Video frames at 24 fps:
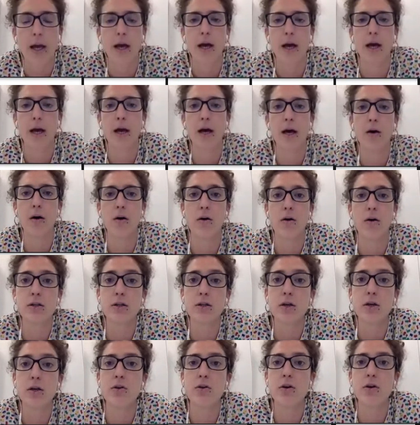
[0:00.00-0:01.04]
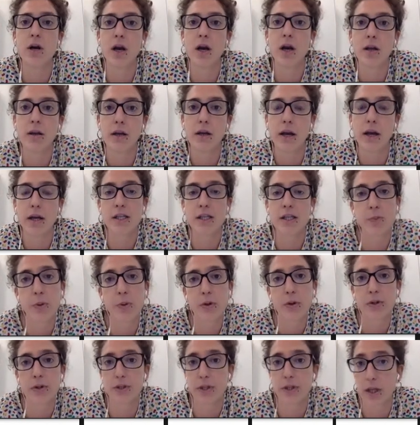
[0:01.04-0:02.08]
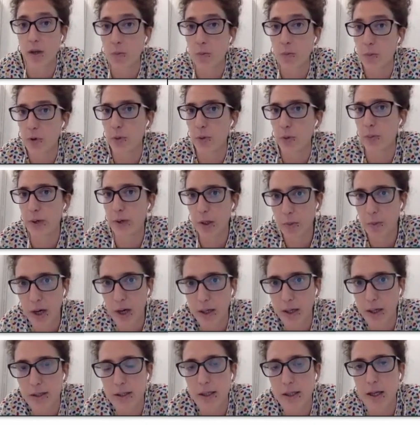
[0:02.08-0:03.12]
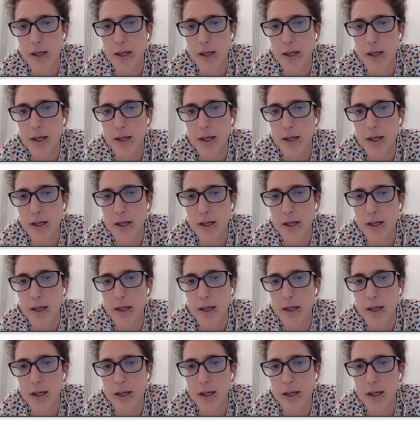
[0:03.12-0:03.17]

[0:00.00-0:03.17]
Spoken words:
Also, you need export-import permits,